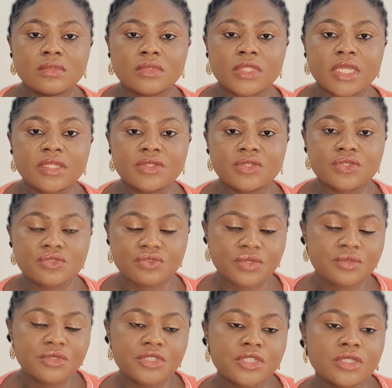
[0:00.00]
their
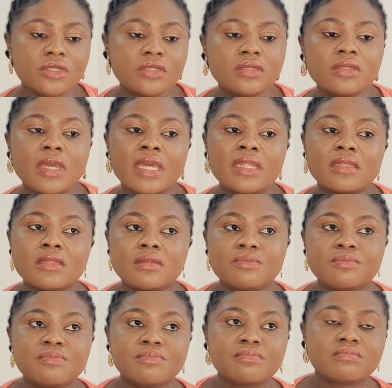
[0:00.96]
description. And
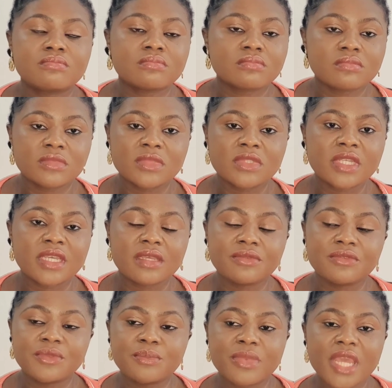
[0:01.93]

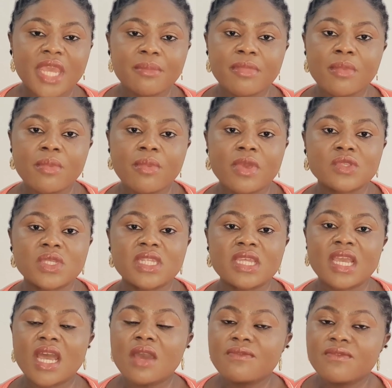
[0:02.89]
they reply people, so
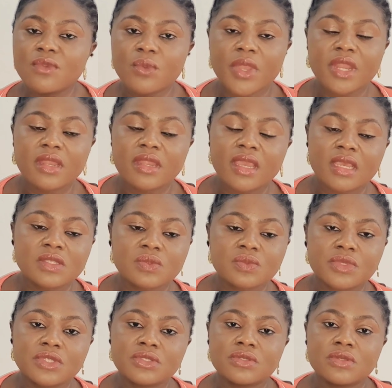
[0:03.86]
they have frequently
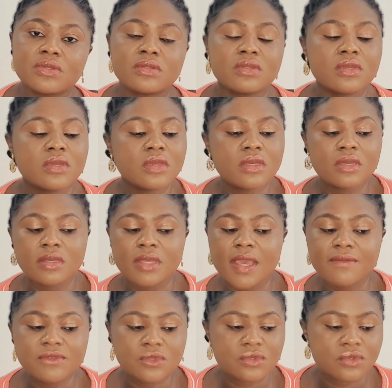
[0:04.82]
asked questions.
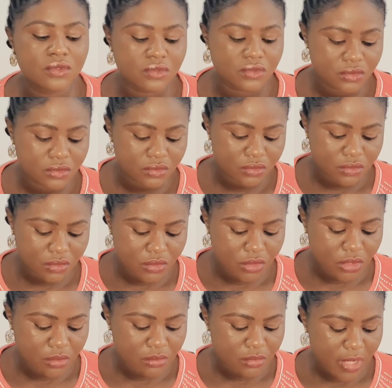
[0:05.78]
You have to go
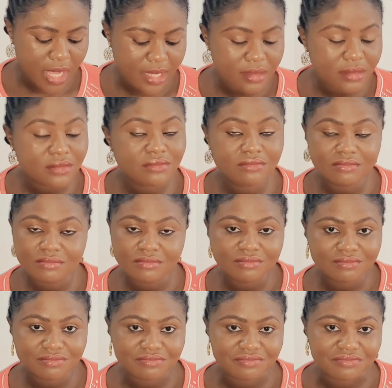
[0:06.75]
and
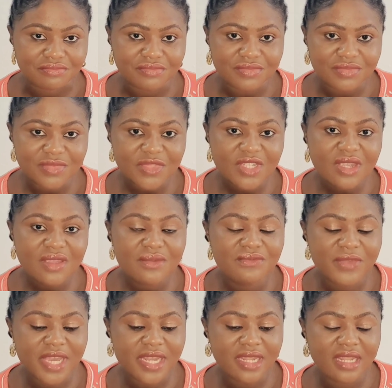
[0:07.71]

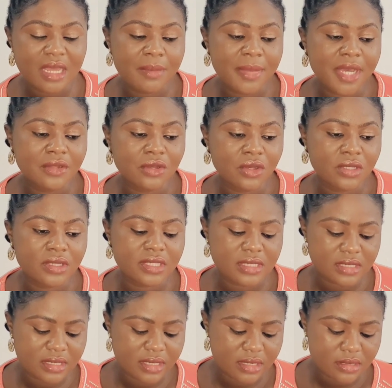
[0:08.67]
find out about all
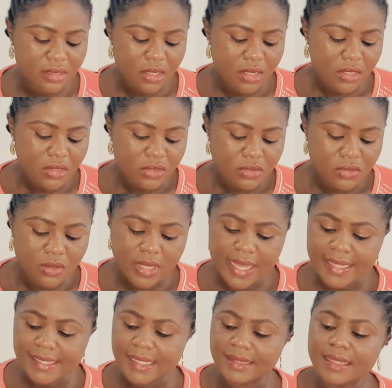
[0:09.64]
these things. So
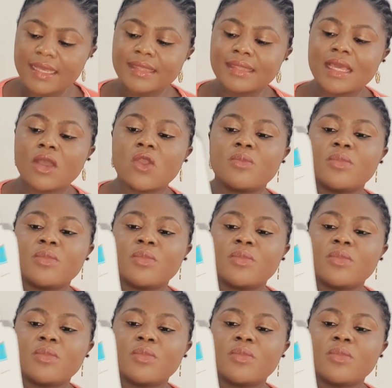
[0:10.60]
guys, I think that